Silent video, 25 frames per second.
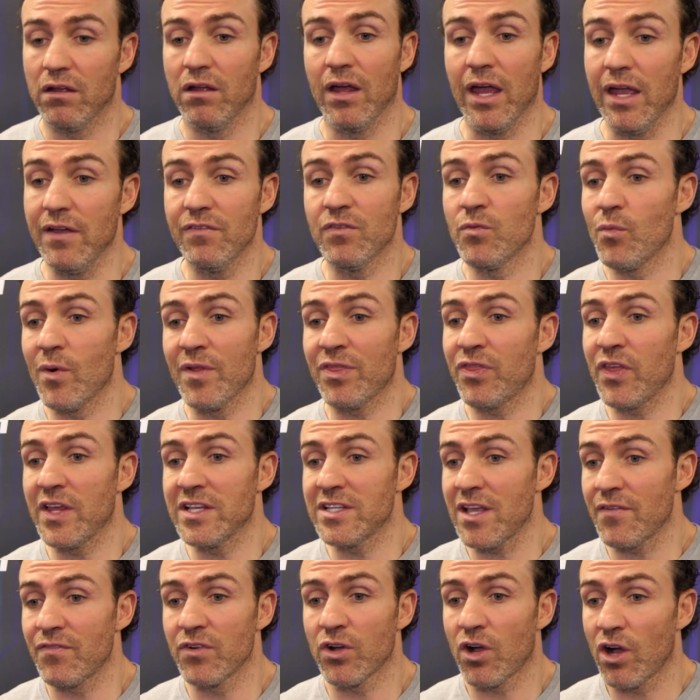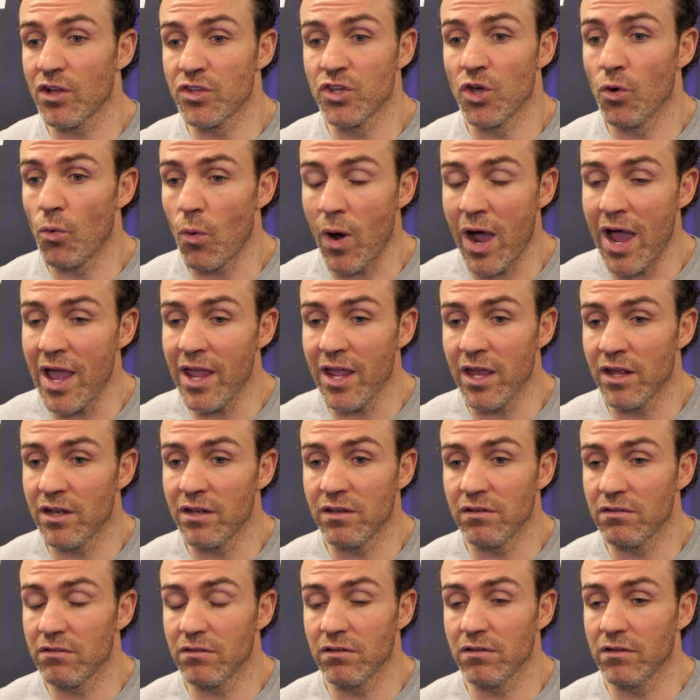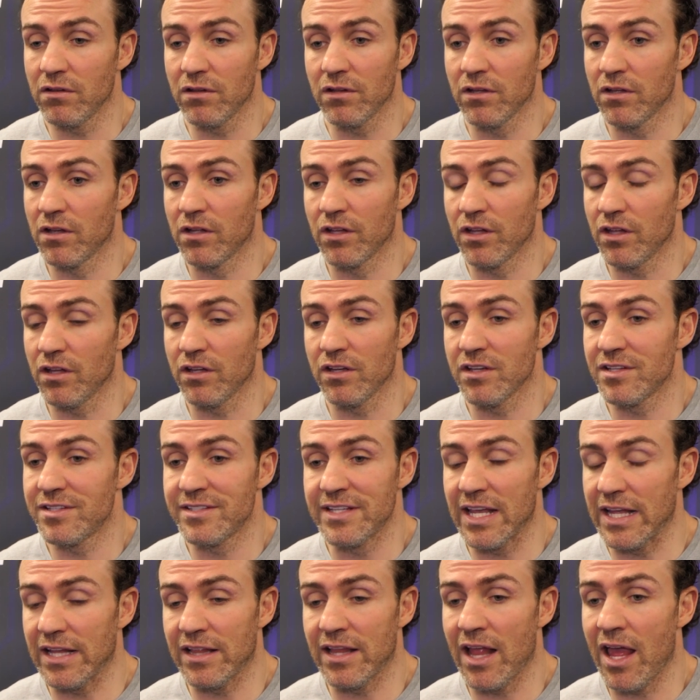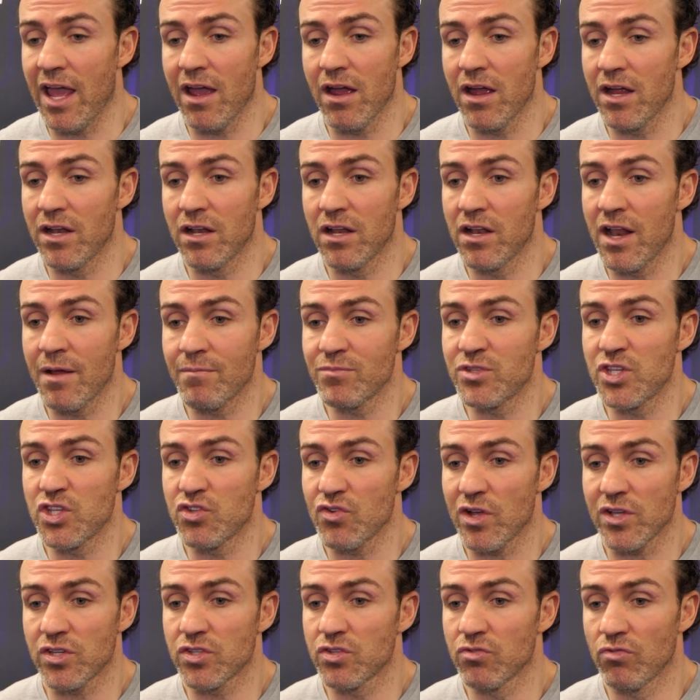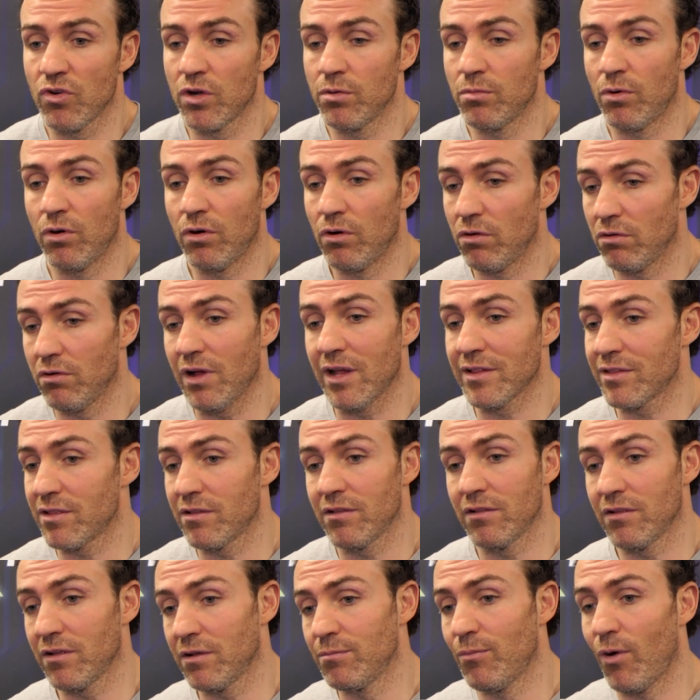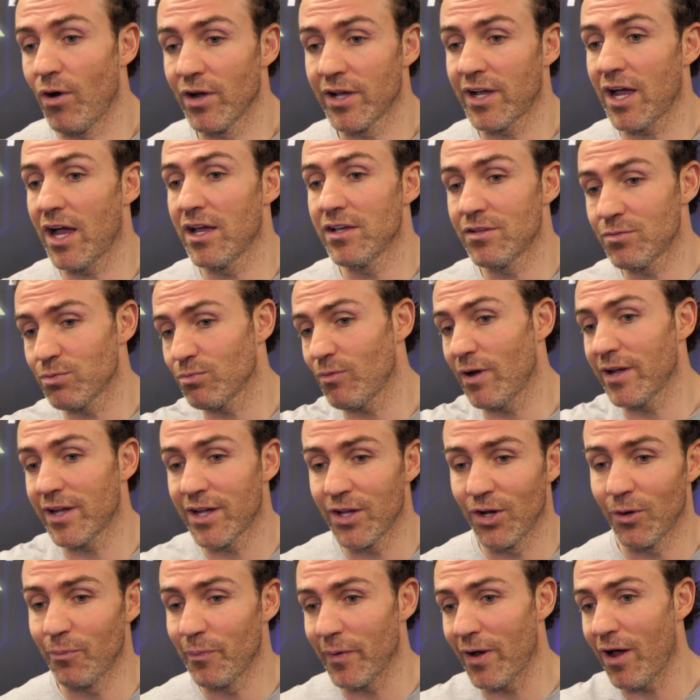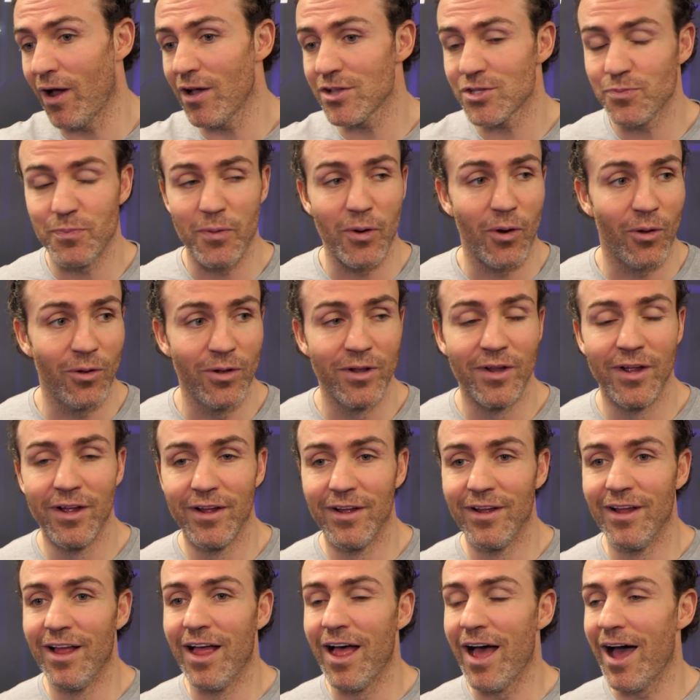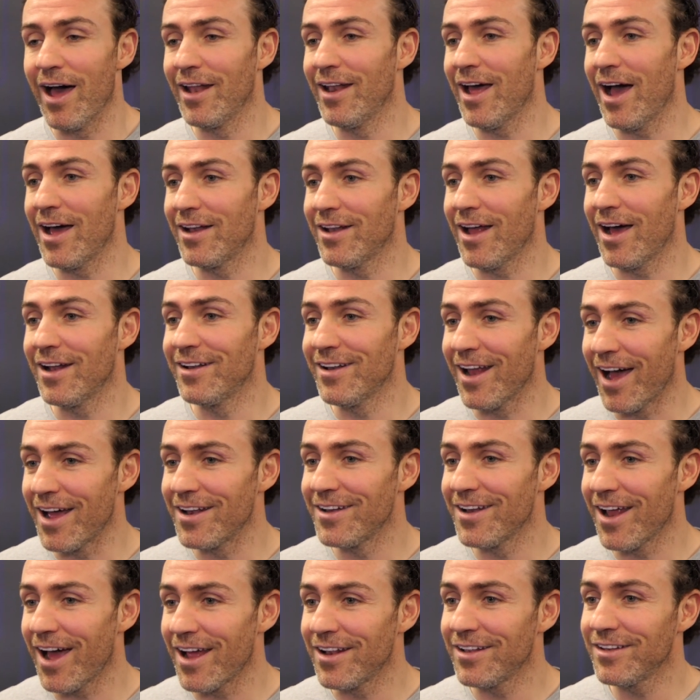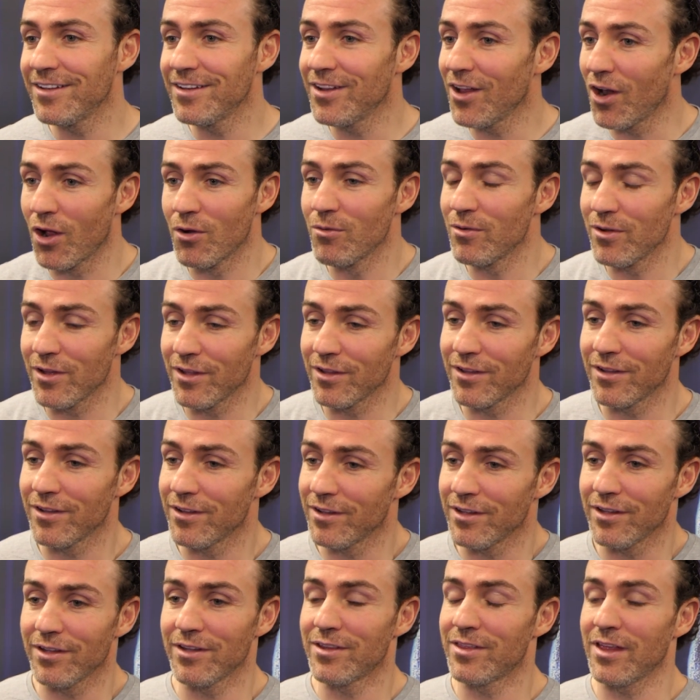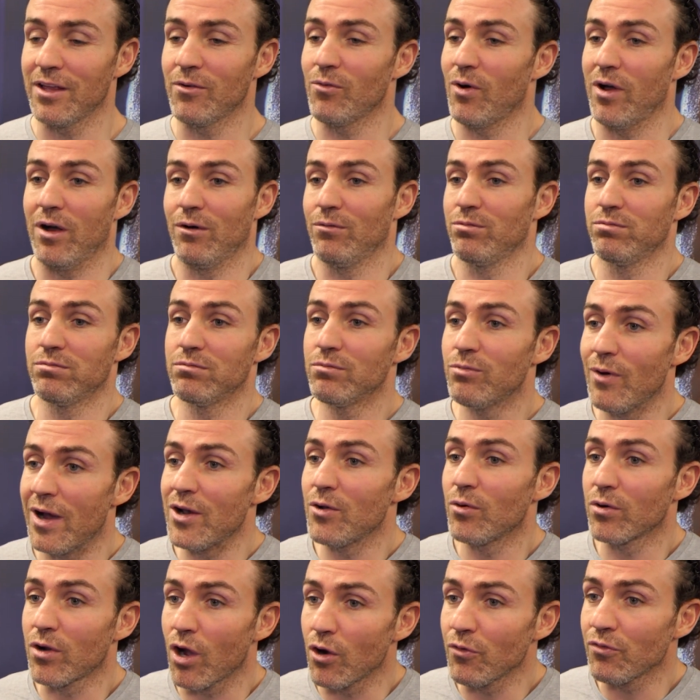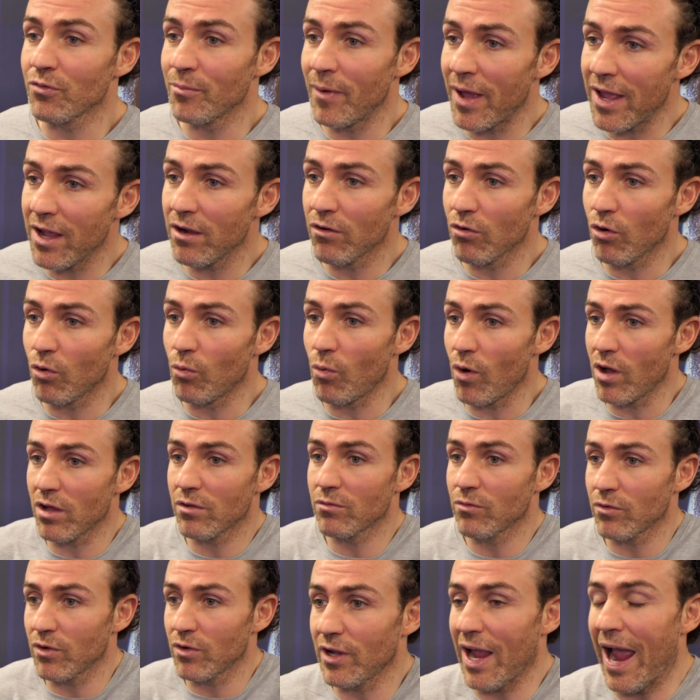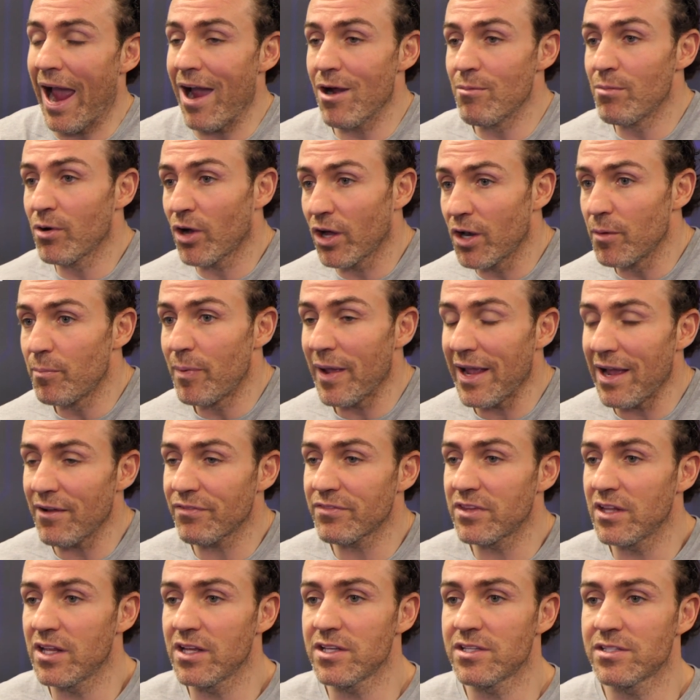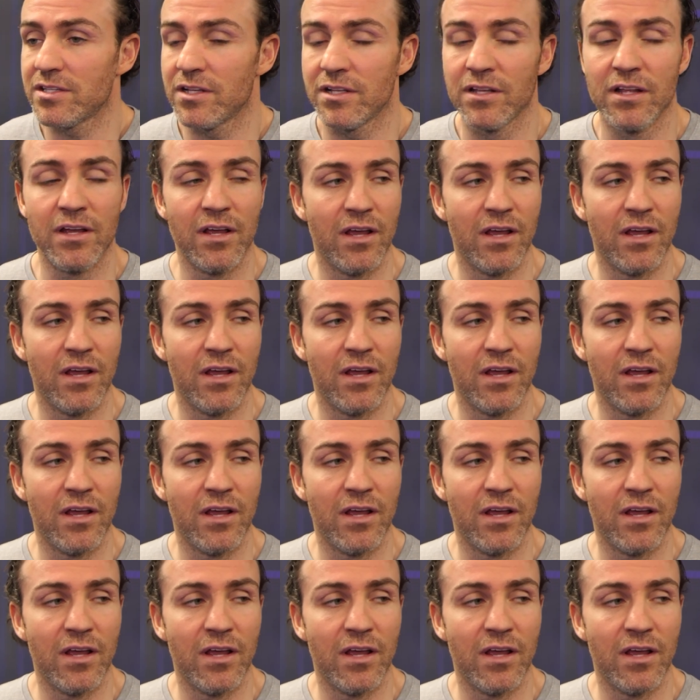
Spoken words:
even when things haven't gone your way and you're sitting there in an empty dressing room, or in my case, waking up in a hospital, and you know, you think, well, where do I go from here, or what? How am I going to be after this?